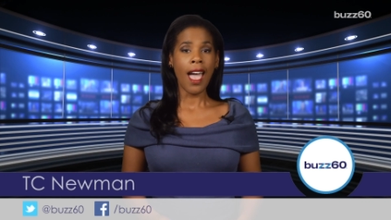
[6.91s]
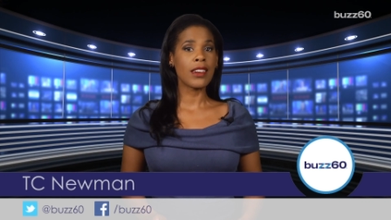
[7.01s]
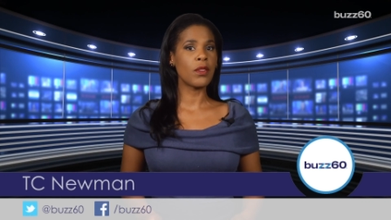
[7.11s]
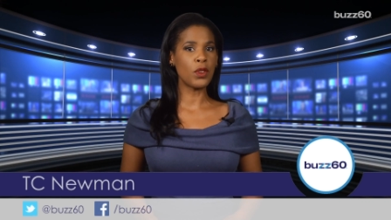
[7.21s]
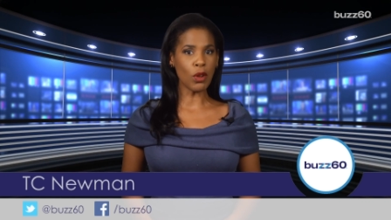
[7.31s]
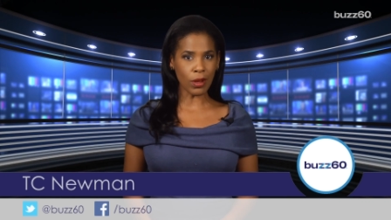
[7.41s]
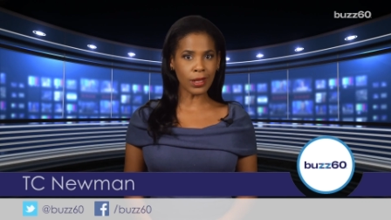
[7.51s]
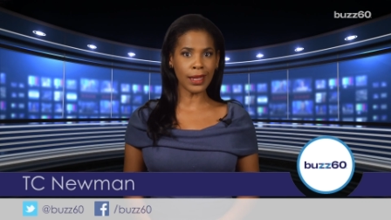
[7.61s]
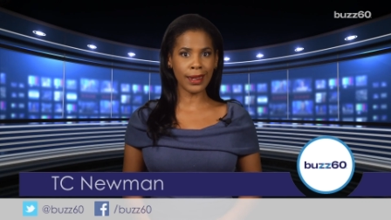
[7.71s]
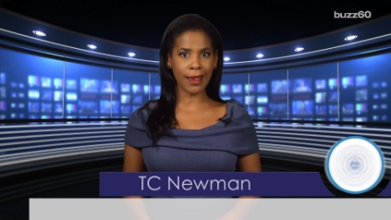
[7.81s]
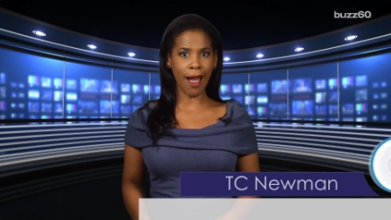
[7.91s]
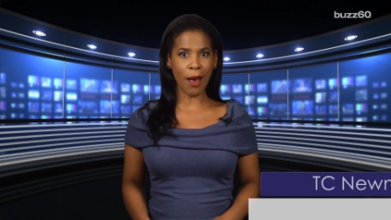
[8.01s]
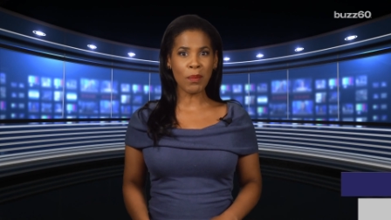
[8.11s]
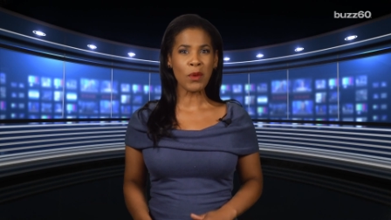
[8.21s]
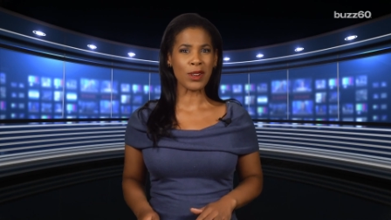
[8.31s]
and if you're cleaning
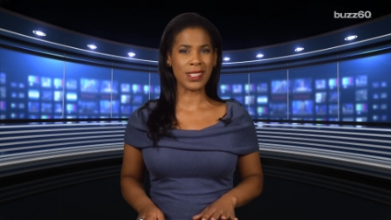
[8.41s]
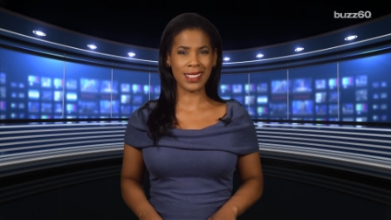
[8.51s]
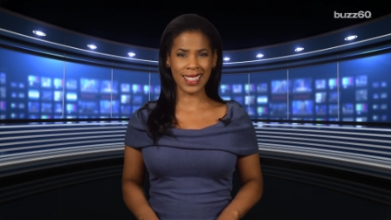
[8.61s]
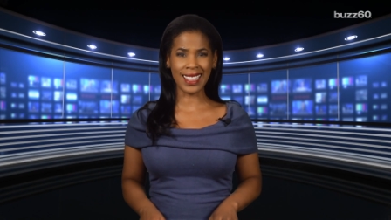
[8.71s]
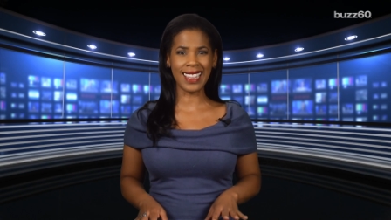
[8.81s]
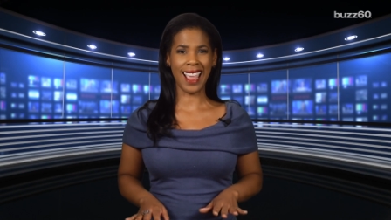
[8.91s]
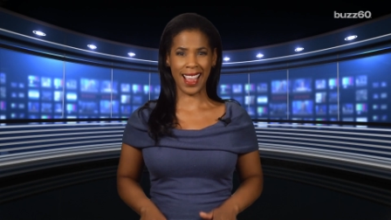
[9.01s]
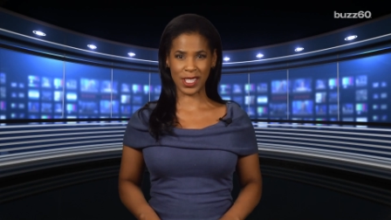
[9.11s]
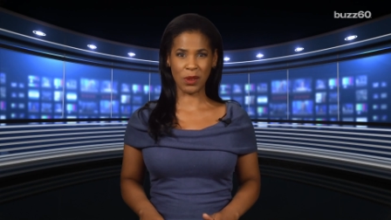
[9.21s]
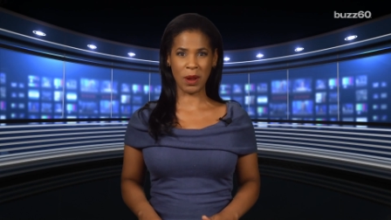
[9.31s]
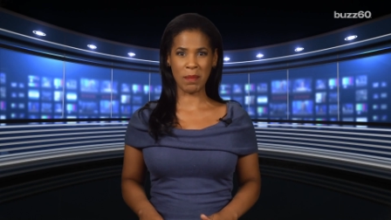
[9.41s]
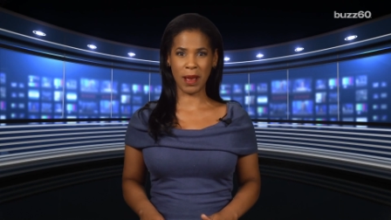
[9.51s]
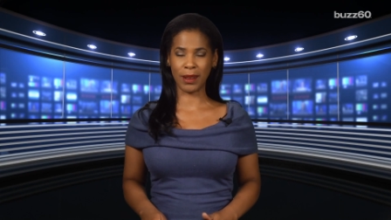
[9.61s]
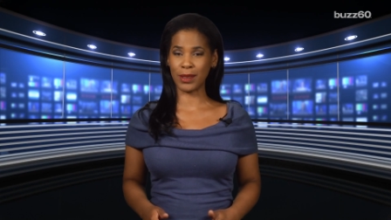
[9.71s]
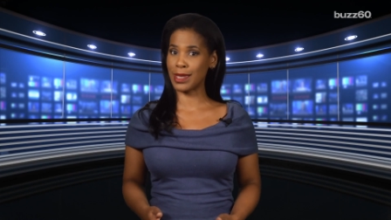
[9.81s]
up more sticky ice cream
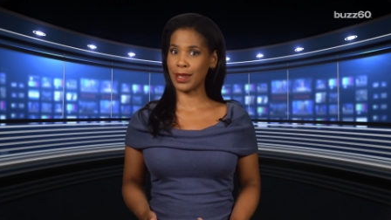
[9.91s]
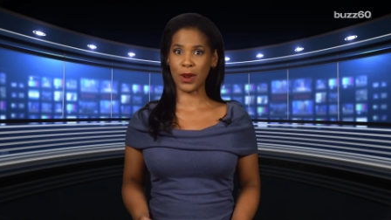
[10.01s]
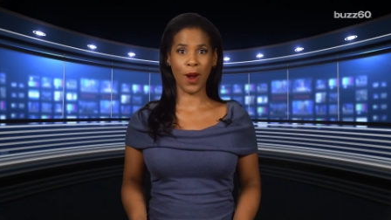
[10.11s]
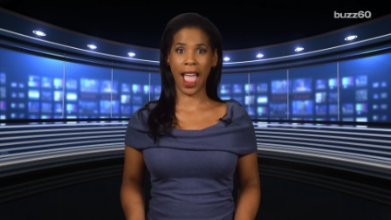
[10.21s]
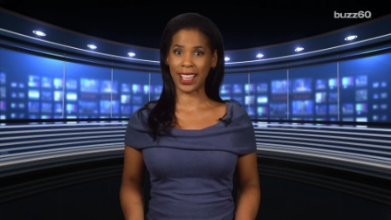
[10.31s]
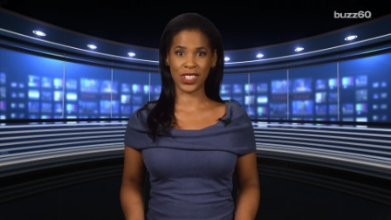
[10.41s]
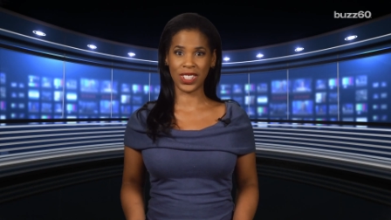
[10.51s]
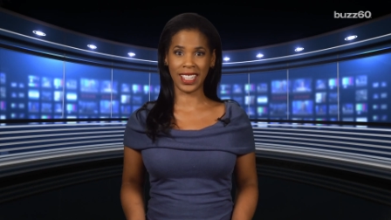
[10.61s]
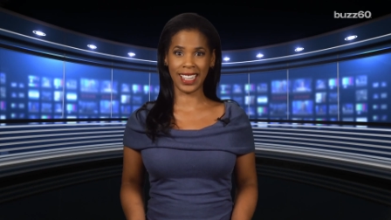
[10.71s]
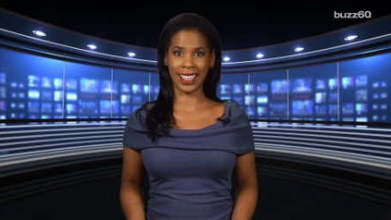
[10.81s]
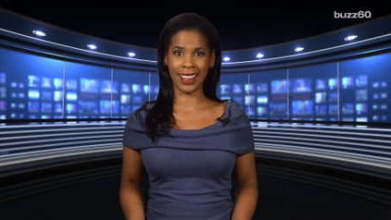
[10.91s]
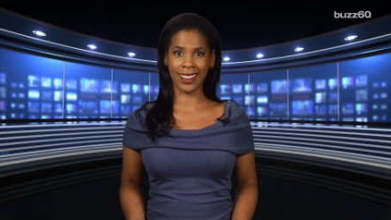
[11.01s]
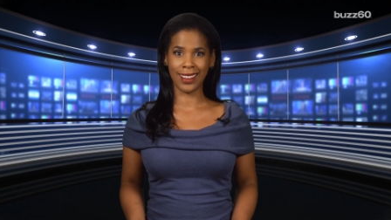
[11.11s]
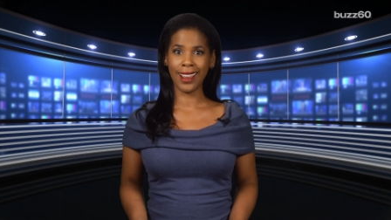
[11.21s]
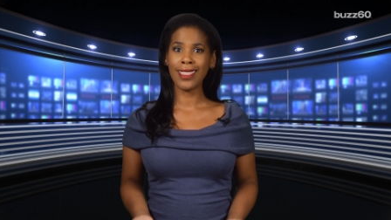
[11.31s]
puddles than you're actually eating,